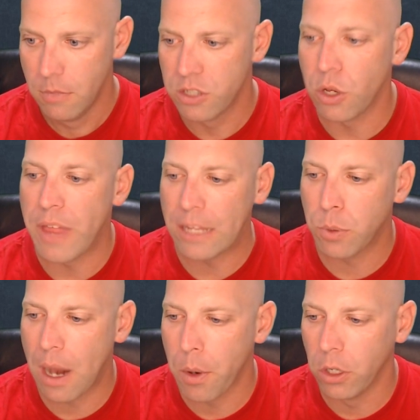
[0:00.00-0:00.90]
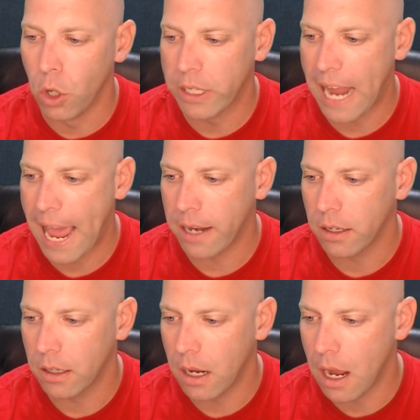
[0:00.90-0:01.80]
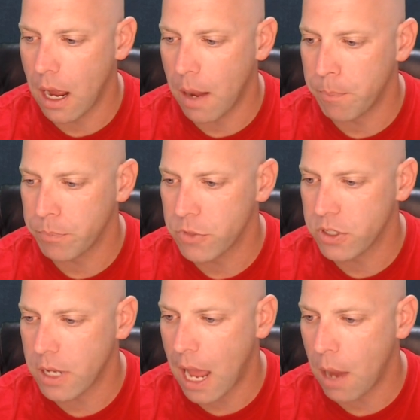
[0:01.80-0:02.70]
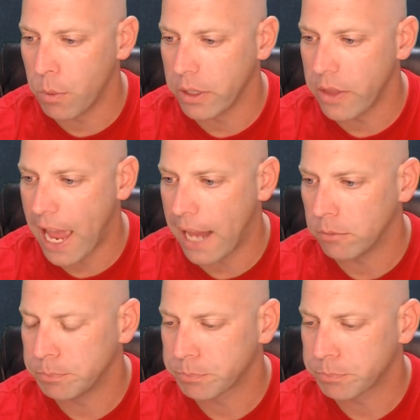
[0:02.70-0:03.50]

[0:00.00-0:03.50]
So that's what I would look at um, Scott with that.